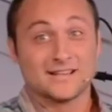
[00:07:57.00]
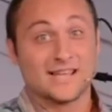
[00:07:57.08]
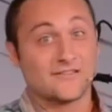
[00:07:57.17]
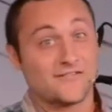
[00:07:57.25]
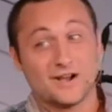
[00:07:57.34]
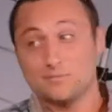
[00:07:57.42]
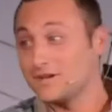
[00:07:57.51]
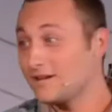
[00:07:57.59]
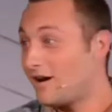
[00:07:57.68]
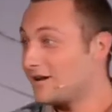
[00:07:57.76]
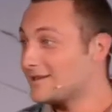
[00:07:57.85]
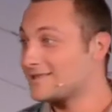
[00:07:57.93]
If I'm being
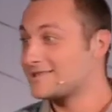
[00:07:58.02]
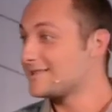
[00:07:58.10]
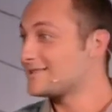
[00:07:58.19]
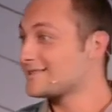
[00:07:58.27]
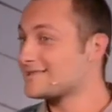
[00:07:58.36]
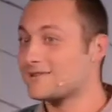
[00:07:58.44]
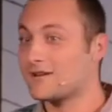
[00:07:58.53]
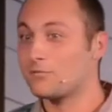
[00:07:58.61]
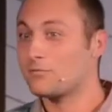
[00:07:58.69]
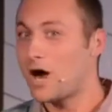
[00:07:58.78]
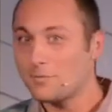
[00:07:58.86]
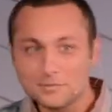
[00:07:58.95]
honest, this is
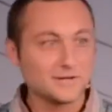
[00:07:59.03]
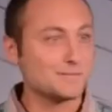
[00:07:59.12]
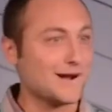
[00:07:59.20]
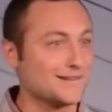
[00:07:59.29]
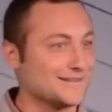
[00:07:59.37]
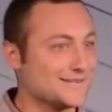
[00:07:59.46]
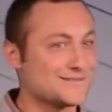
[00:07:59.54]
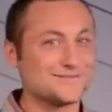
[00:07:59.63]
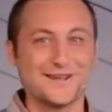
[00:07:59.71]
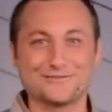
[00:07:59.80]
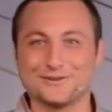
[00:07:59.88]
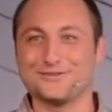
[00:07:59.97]
probably my least
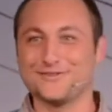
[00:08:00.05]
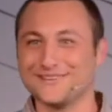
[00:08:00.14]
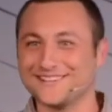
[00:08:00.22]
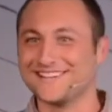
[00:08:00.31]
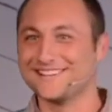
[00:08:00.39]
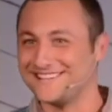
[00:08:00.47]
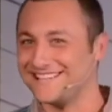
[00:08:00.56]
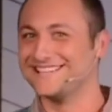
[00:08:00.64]
favorite feeling in the